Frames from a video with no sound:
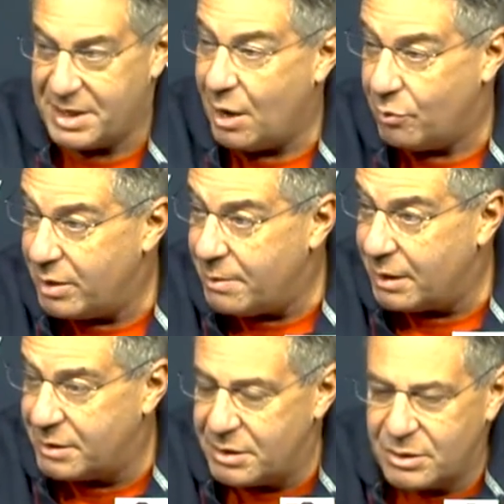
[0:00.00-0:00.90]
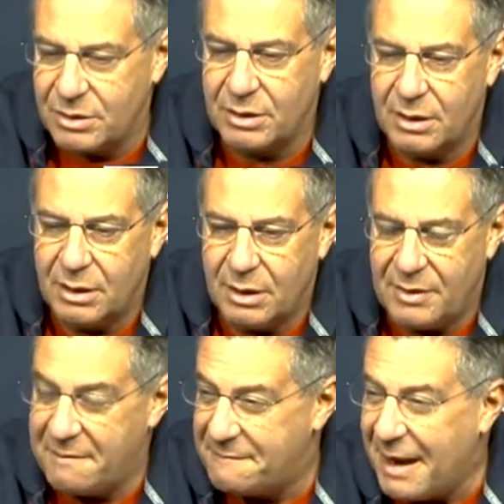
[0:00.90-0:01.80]
They out-rebounded us.
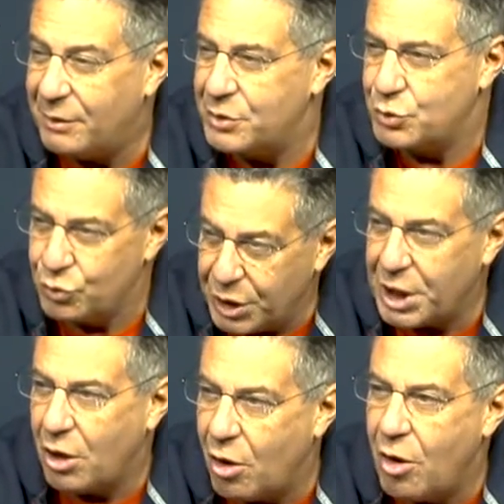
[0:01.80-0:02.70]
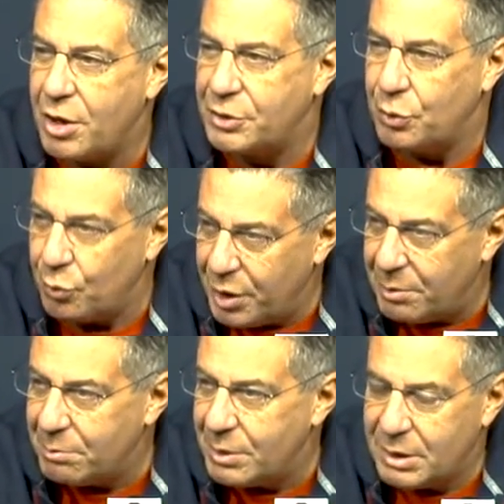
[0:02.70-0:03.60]
They fouled us really hard at the
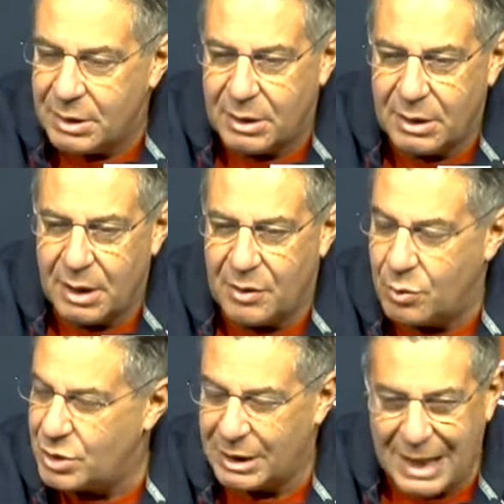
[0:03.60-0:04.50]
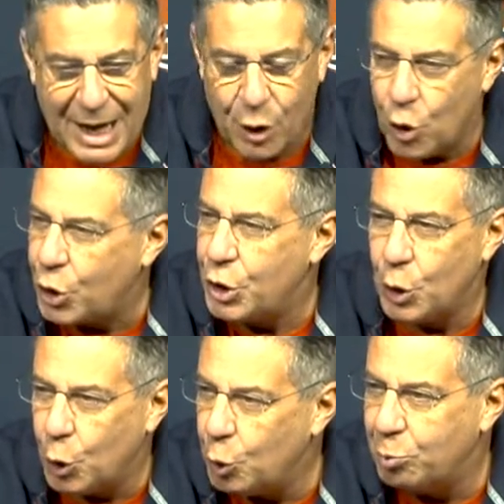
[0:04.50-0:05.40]
rim. There was a lot of hook and
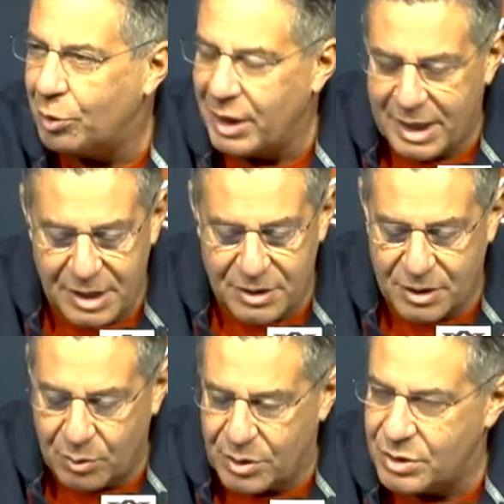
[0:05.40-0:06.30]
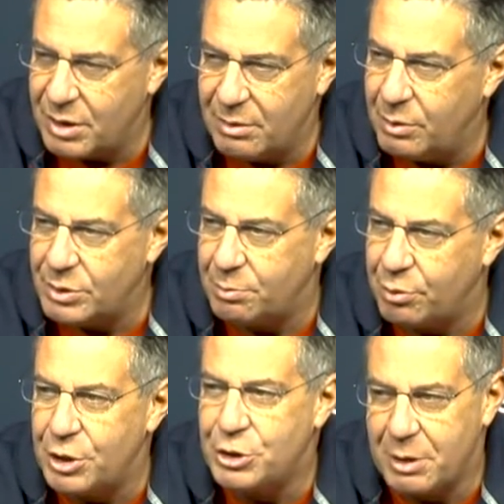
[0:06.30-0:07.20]
hold plays. It was a
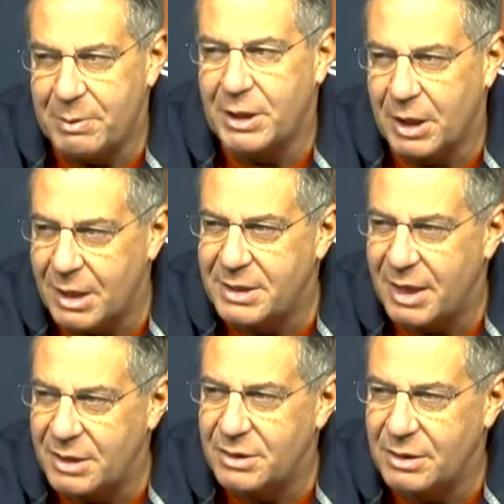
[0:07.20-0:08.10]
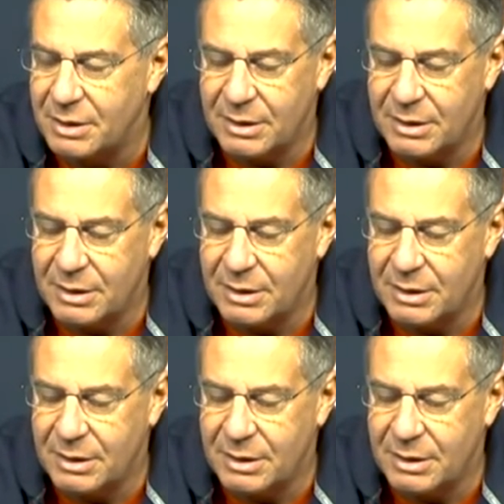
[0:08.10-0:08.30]
pretty chippy contest.